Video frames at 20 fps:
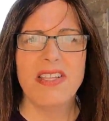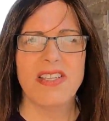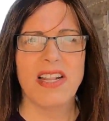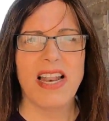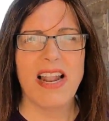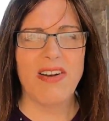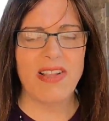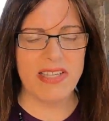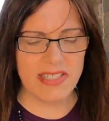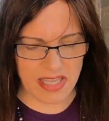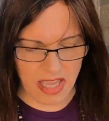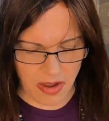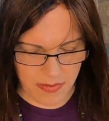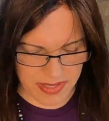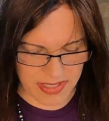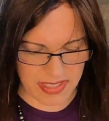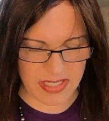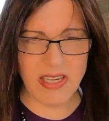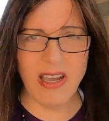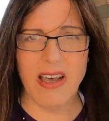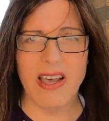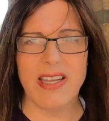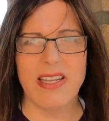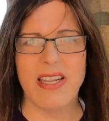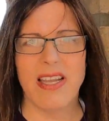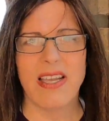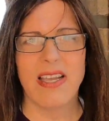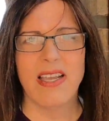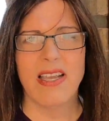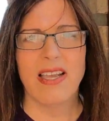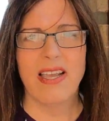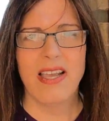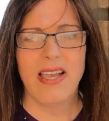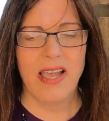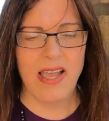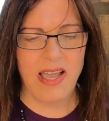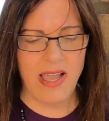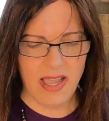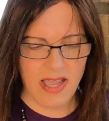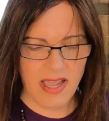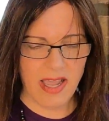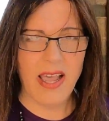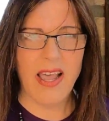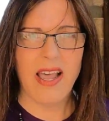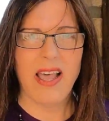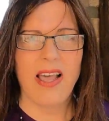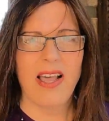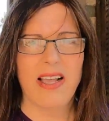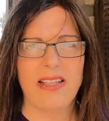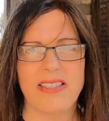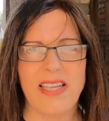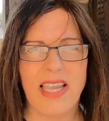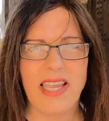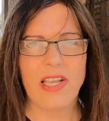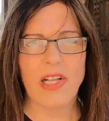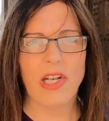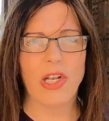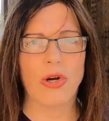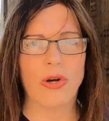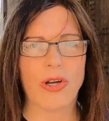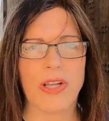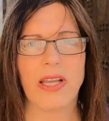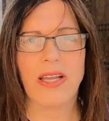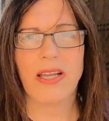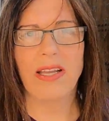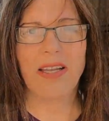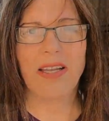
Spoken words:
So now let's go inside and take a look.